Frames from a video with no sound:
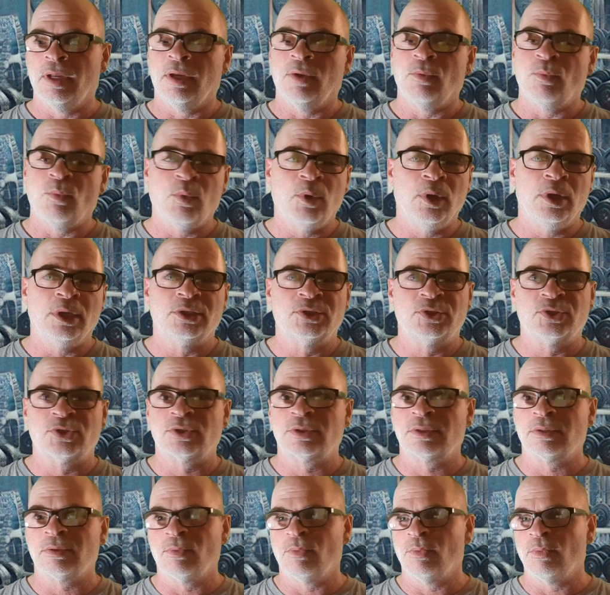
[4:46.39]

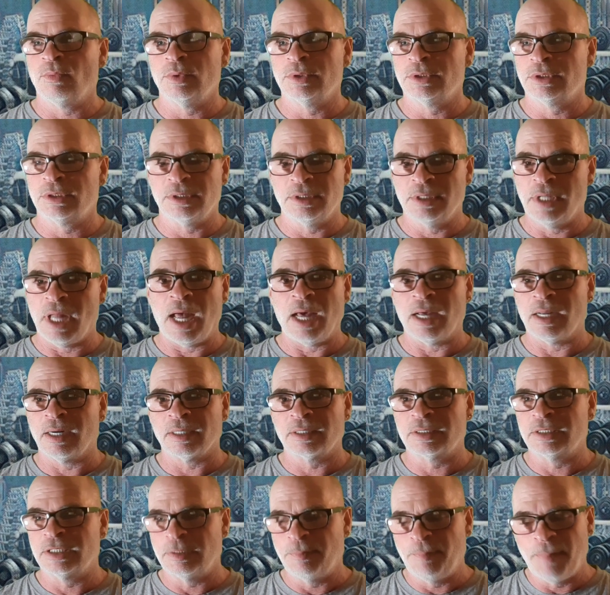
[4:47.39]
which was not
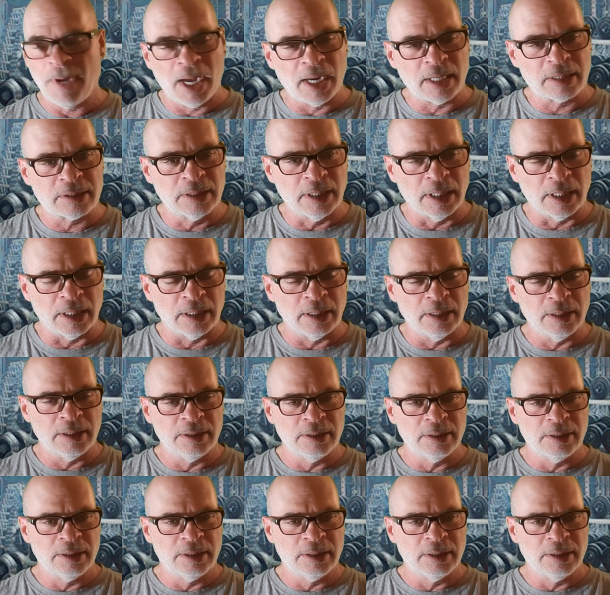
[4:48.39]
expected.